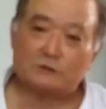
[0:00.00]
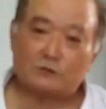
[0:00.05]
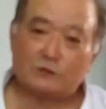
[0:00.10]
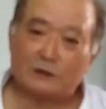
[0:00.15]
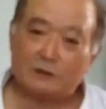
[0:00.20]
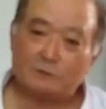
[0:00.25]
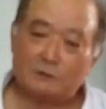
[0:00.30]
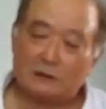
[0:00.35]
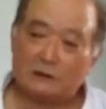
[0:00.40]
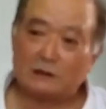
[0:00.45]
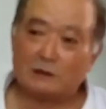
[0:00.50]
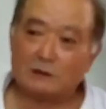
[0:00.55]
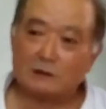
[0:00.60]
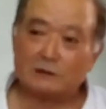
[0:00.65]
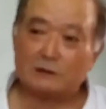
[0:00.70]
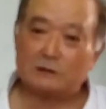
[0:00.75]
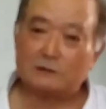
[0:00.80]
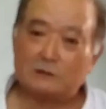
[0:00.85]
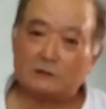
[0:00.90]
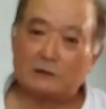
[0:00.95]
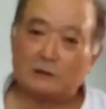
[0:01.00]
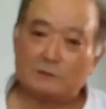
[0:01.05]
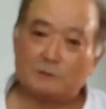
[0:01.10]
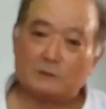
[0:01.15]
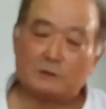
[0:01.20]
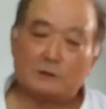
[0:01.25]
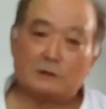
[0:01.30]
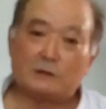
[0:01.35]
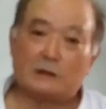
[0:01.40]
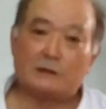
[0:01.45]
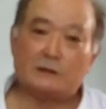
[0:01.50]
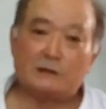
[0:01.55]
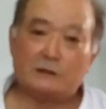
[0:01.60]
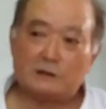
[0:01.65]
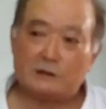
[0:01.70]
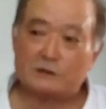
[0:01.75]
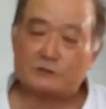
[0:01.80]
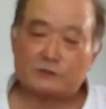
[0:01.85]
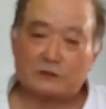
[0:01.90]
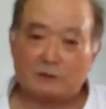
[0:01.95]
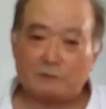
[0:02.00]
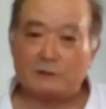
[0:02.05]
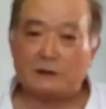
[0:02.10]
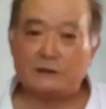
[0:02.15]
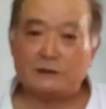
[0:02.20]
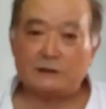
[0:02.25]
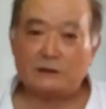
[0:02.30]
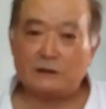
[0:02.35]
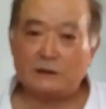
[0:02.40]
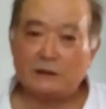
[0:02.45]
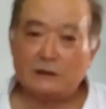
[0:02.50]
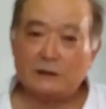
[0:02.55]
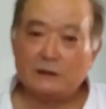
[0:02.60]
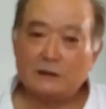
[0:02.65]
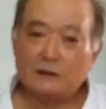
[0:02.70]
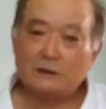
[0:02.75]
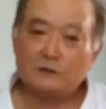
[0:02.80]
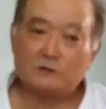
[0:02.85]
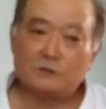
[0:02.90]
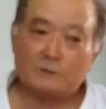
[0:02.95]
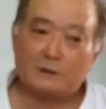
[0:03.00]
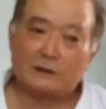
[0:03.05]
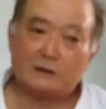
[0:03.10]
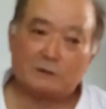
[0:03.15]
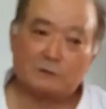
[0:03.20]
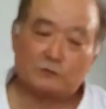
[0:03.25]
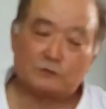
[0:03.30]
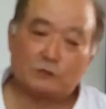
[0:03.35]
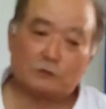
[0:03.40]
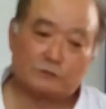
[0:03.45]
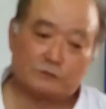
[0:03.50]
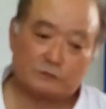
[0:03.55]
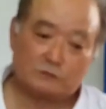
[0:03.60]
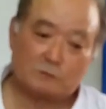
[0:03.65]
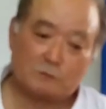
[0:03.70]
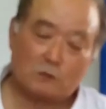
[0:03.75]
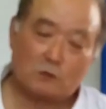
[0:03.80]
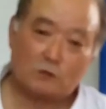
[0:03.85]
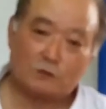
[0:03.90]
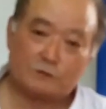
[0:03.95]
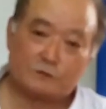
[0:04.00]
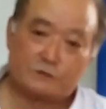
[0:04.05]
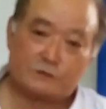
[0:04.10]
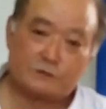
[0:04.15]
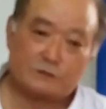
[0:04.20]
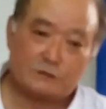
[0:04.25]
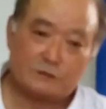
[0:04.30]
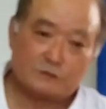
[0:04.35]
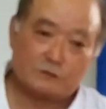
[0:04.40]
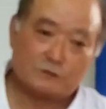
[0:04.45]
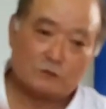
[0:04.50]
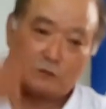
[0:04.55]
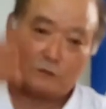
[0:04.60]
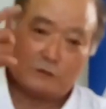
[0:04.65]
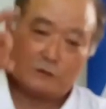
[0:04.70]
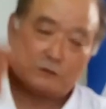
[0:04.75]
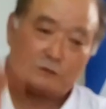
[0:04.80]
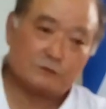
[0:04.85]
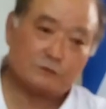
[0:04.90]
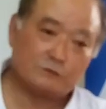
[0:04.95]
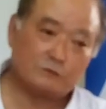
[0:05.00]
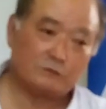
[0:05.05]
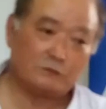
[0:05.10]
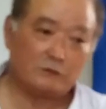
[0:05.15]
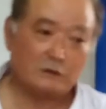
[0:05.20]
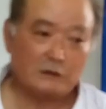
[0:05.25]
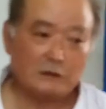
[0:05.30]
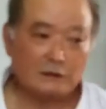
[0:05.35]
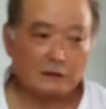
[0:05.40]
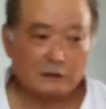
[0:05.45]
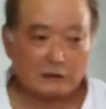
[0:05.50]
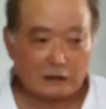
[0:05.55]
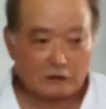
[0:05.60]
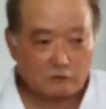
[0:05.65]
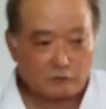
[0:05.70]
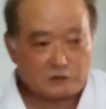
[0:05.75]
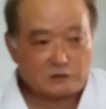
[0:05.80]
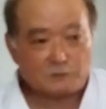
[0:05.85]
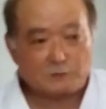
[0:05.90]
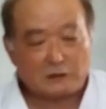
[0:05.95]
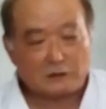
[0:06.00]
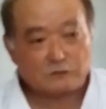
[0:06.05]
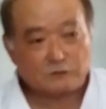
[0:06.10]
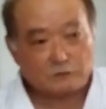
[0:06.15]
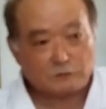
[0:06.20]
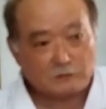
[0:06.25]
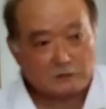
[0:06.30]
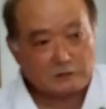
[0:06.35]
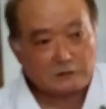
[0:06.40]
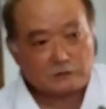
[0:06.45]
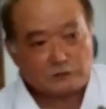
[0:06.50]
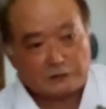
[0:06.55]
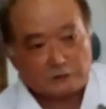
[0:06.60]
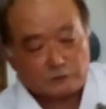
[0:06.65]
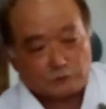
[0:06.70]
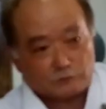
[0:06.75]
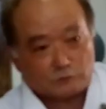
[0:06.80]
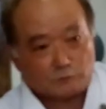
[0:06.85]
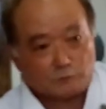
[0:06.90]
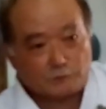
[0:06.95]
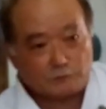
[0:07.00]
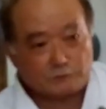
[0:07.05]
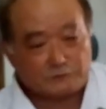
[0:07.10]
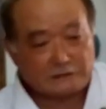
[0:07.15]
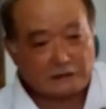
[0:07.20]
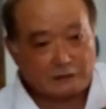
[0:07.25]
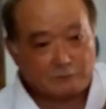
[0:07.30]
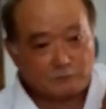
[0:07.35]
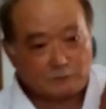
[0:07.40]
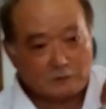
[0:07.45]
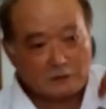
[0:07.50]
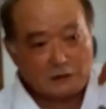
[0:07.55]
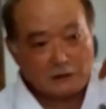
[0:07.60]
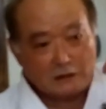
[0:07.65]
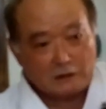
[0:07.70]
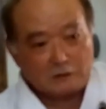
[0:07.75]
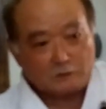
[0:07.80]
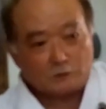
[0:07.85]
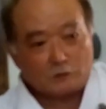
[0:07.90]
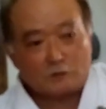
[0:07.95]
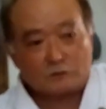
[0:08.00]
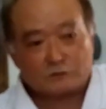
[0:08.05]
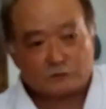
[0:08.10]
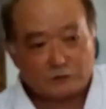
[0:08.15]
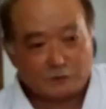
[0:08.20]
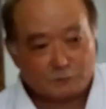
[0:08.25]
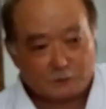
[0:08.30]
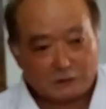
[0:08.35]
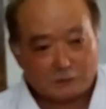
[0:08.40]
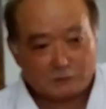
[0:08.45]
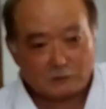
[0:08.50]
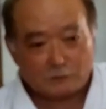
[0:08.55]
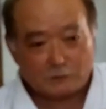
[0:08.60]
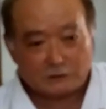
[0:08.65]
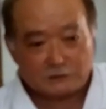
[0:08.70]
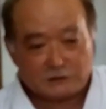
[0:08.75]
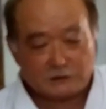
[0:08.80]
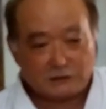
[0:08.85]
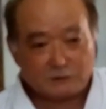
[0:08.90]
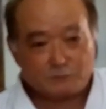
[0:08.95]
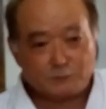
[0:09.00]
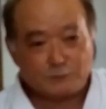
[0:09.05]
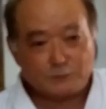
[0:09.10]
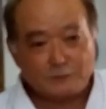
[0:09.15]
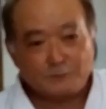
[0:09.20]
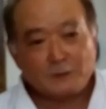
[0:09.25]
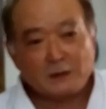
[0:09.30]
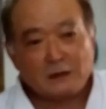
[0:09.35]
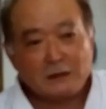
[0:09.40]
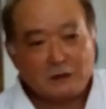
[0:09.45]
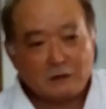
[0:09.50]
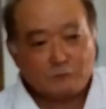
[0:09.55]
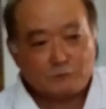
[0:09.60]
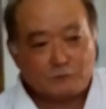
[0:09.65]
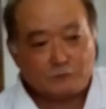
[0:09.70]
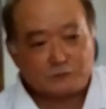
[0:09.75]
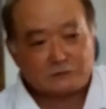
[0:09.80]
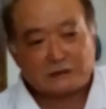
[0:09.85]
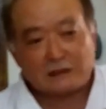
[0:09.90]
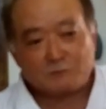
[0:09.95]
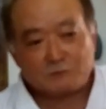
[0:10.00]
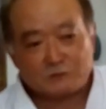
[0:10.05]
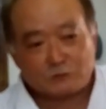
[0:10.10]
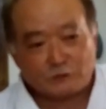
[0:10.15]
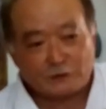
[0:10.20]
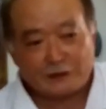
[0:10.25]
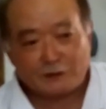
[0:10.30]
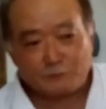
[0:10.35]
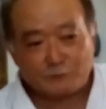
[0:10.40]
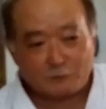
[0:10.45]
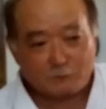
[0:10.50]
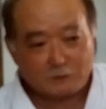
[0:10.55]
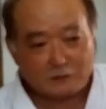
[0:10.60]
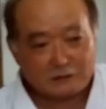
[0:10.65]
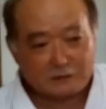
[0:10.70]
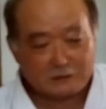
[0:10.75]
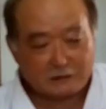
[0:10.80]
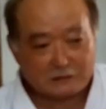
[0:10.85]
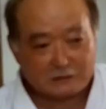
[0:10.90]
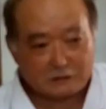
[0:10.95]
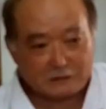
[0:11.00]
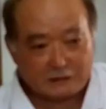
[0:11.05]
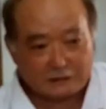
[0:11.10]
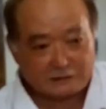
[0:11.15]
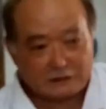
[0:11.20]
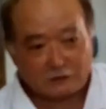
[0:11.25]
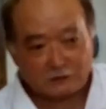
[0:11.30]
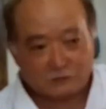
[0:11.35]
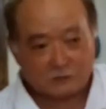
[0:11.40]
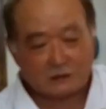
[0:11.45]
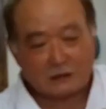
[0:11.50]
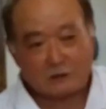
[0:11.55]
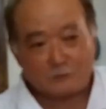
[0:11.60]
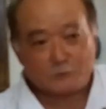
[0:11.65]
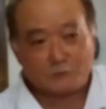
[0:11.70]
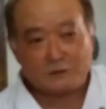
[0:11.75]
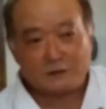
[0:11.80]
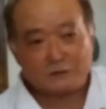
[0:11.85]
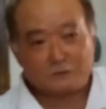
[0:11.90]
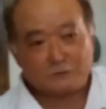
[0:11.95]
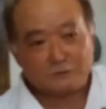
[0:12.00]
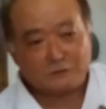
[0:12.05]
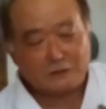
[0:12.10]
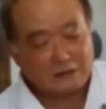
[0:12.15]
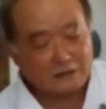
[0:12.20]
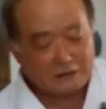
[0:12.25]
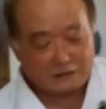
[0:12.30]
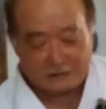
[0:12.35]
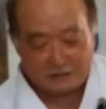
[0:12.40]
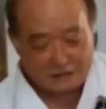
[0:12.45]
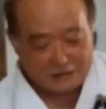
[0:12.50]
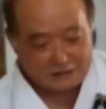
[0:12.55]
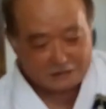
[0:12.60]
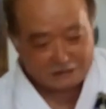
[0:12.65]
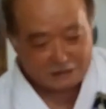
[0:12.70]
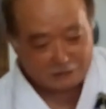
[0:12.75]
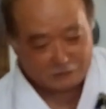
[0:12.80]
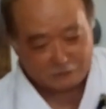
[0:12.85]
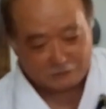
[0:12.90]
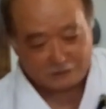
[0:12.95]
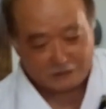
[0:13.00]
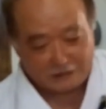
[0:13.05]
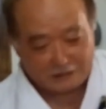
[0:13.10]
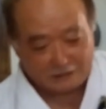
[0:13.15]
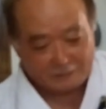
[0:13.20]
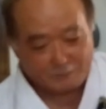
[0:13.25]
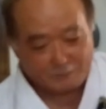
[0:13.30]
the drive, the extra money to buy the boats. So Kagoshima to first time long trip ship, first time train from Southern California to Southern